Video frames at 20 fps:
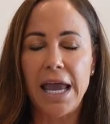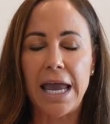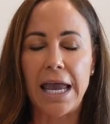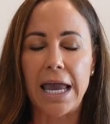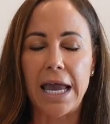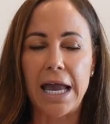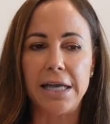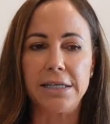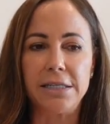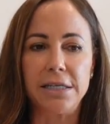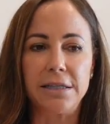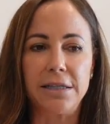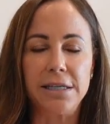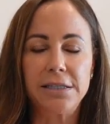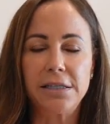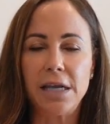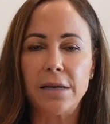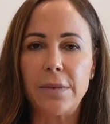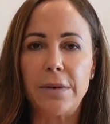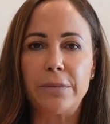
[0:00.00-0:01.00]
And
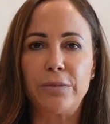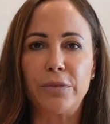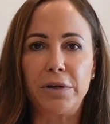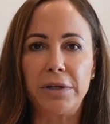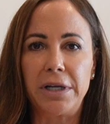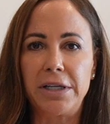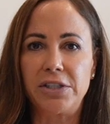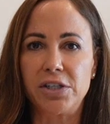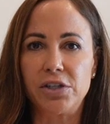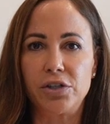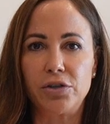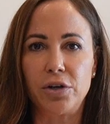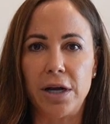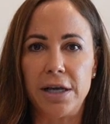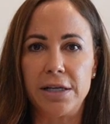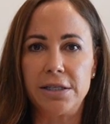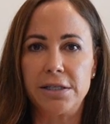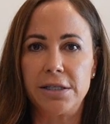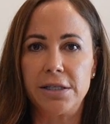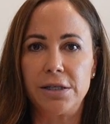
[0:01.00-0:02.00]
this time I'm really just
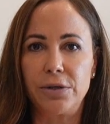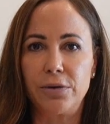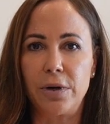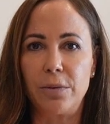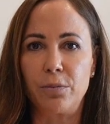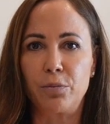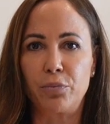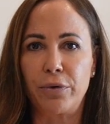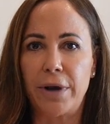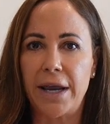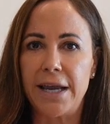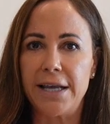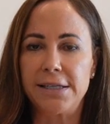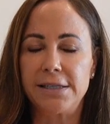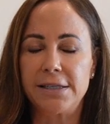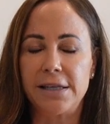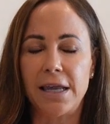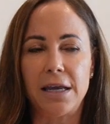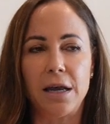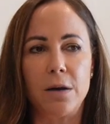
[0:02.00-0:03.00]
trying to
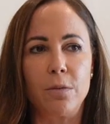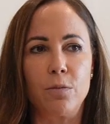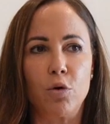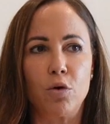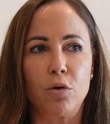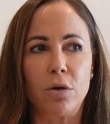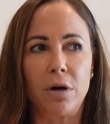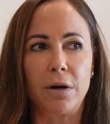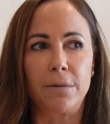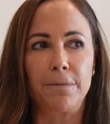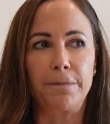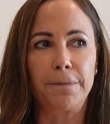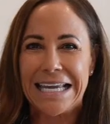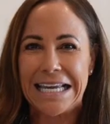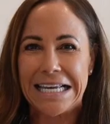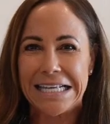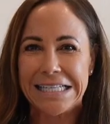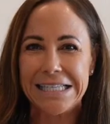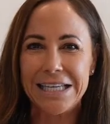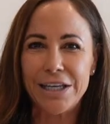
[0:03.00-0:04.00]
embrace like a more
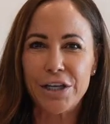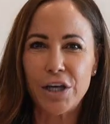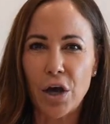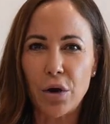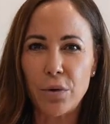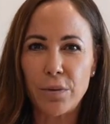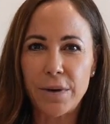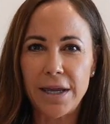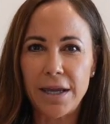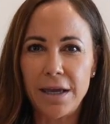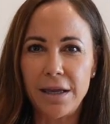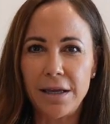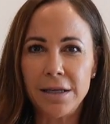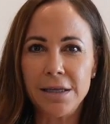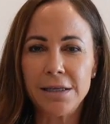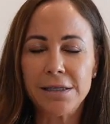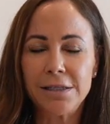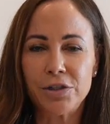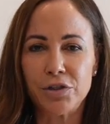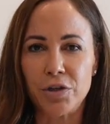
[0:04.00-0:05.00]
easygoing
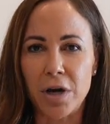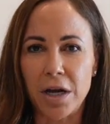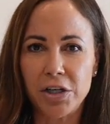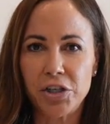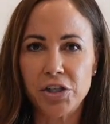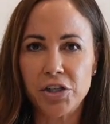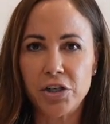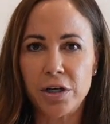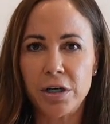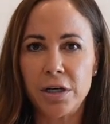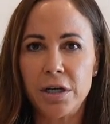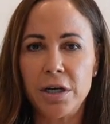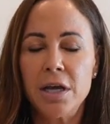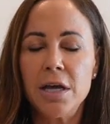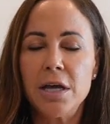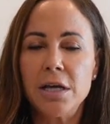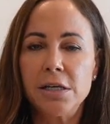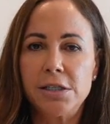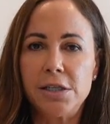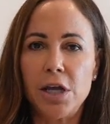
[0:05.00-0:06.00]
structure.
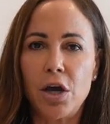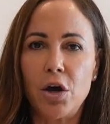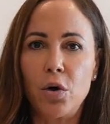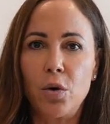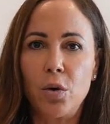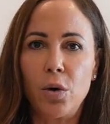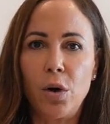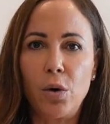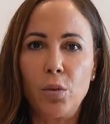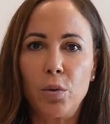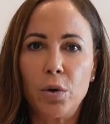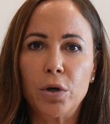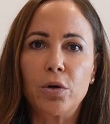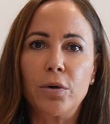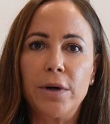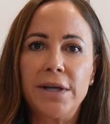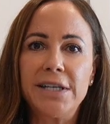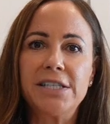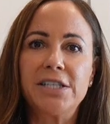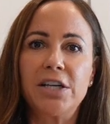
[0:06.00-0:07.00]
So we're
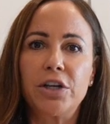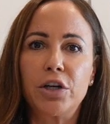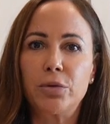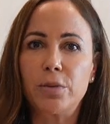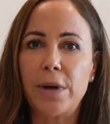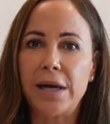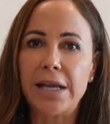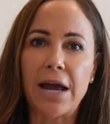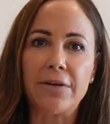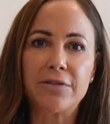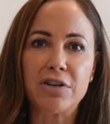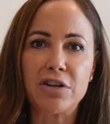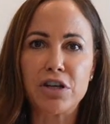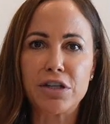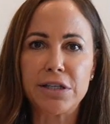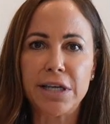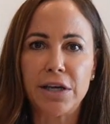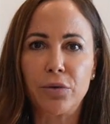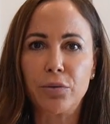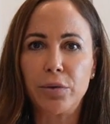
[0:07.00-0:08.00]
going to dinner right after.
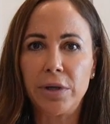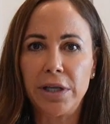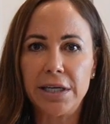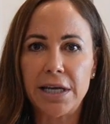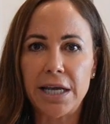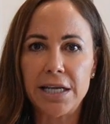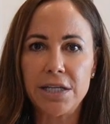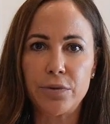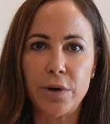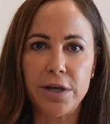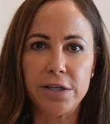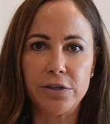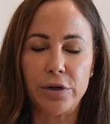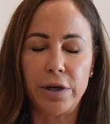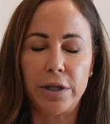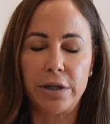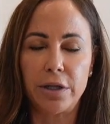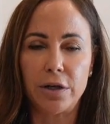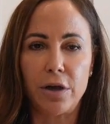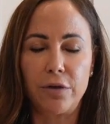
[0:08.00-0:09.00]
There's like a really nice
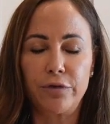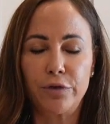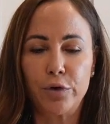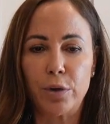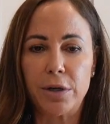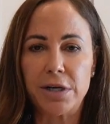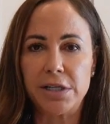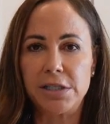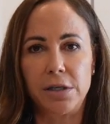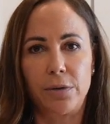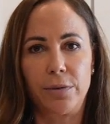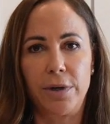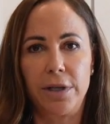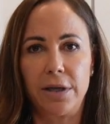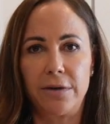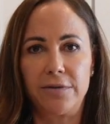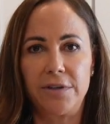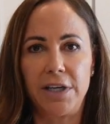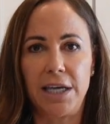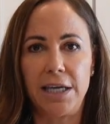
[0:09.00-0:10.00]
restaurant at the golf course that we
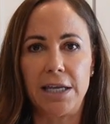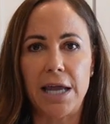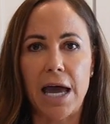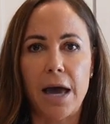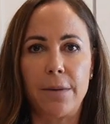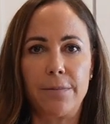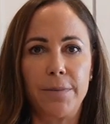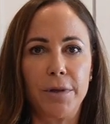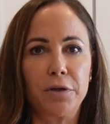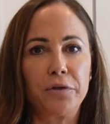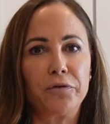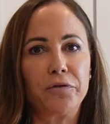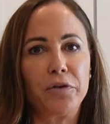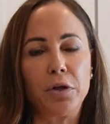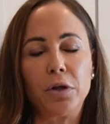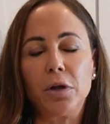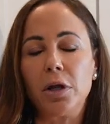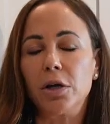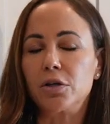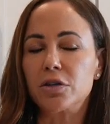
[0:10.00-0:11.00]
love to eat at,
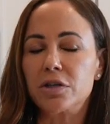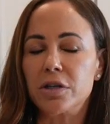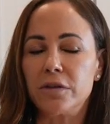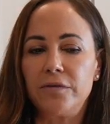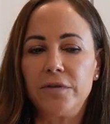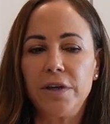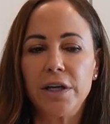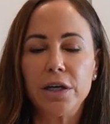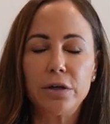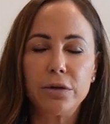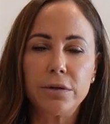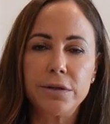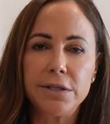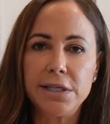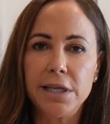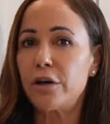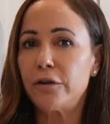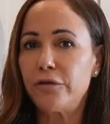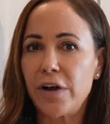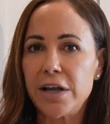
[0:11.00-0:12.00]
beautiful ocean
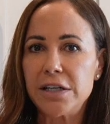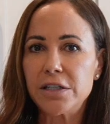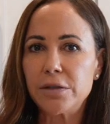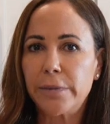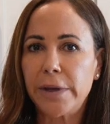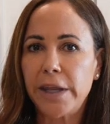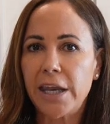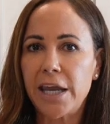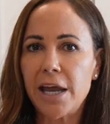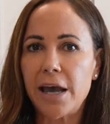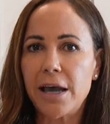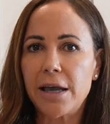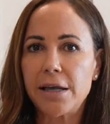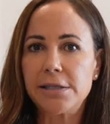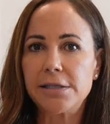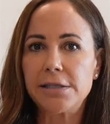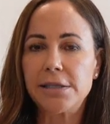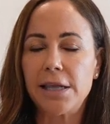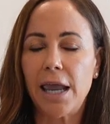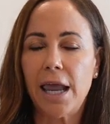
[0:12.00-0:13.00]
views. Our friends are meeting
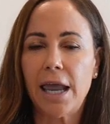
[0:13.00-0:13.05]
us.